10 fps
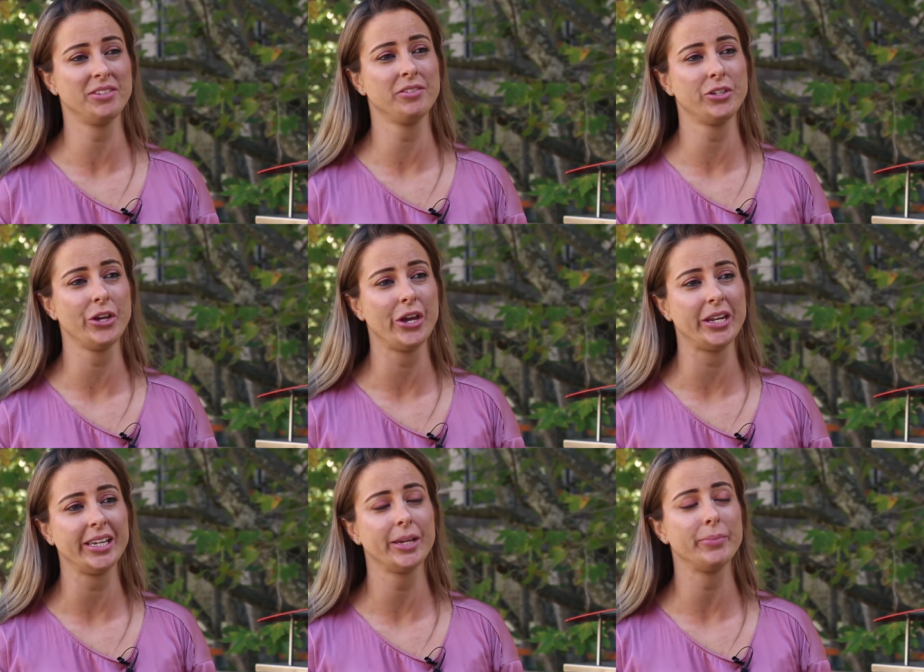of
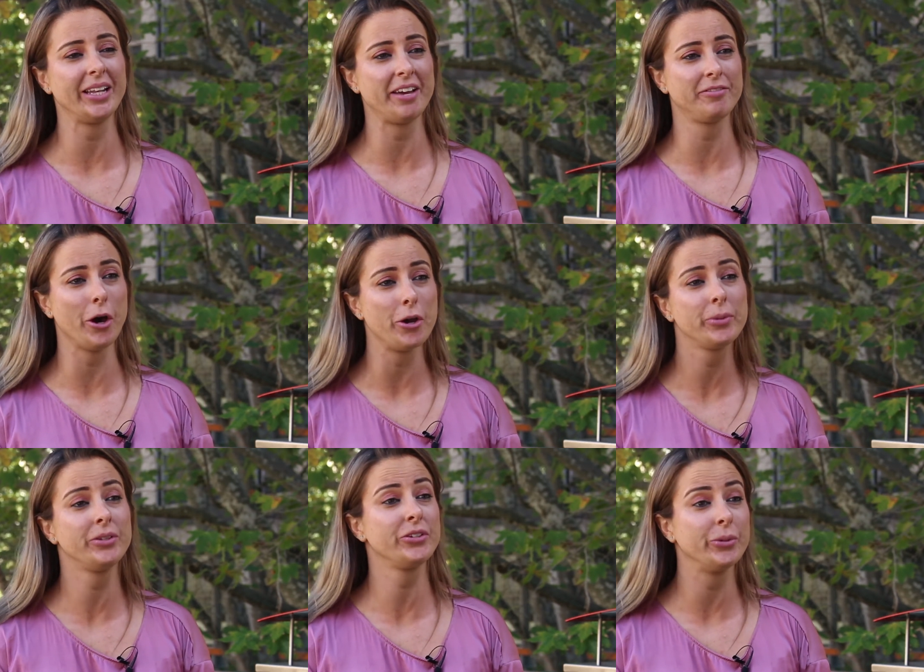attorney can be left
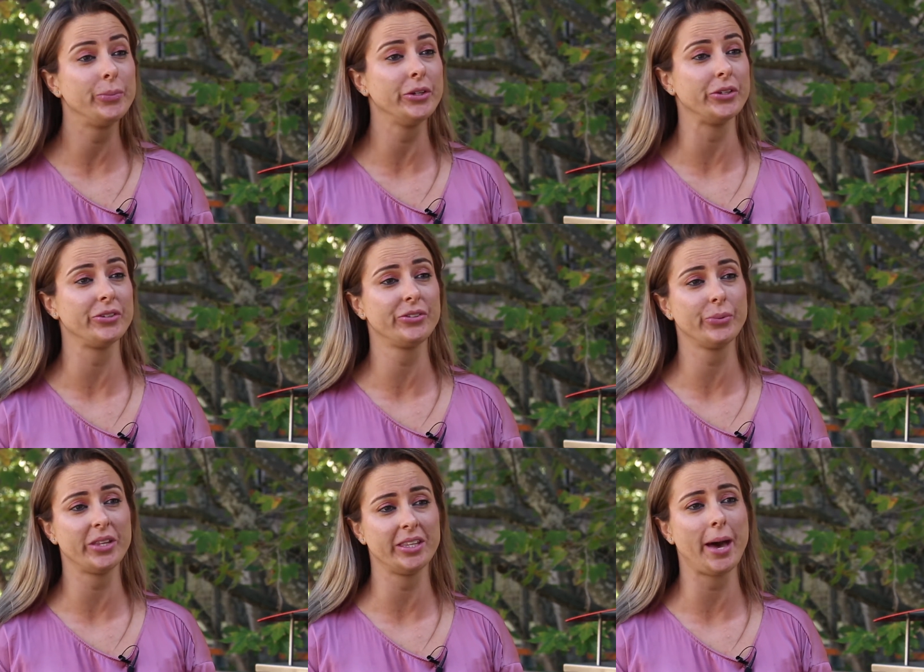open to abuse,
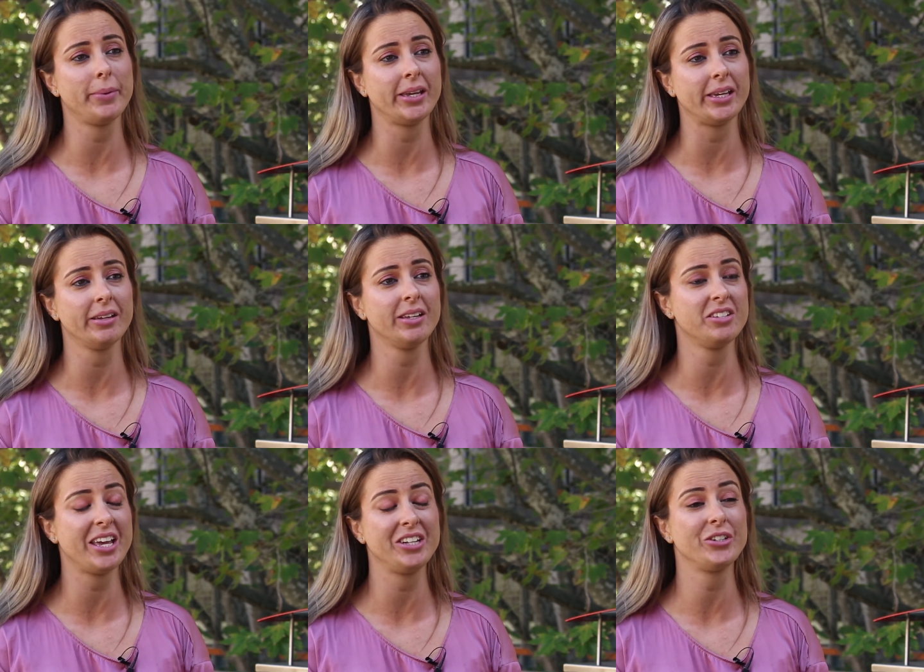whether that be
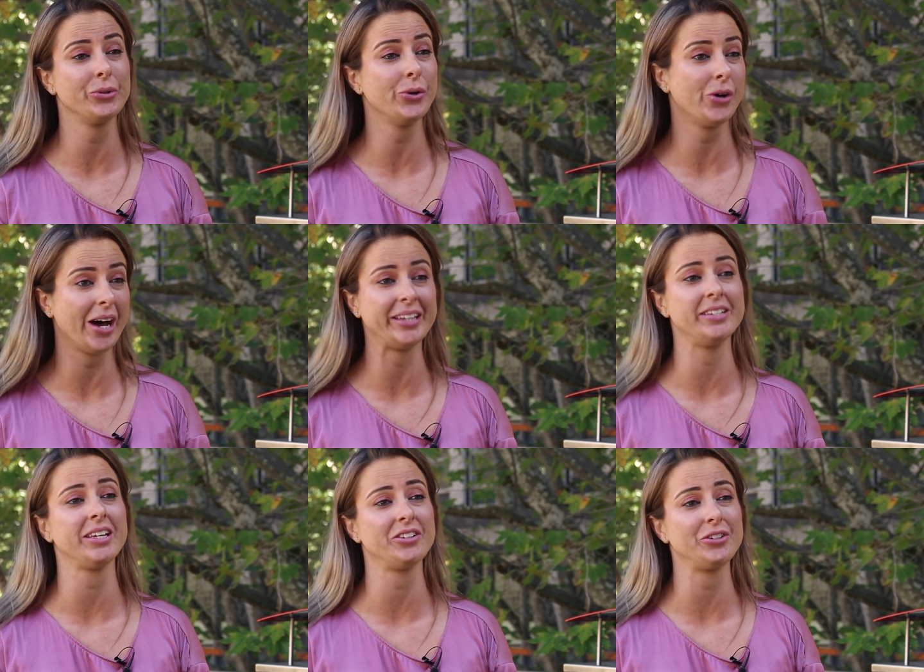intentional or
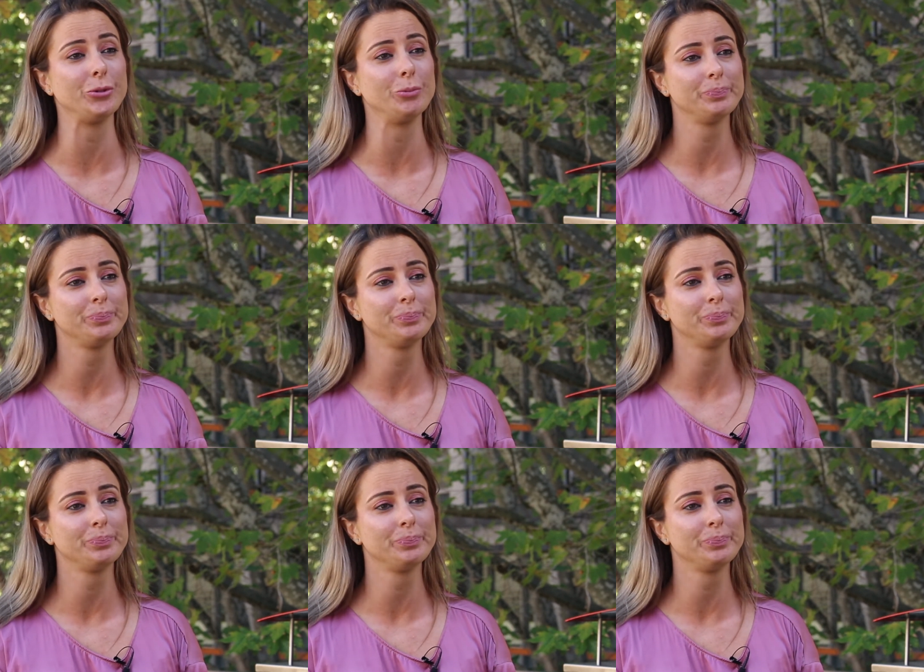unintentional.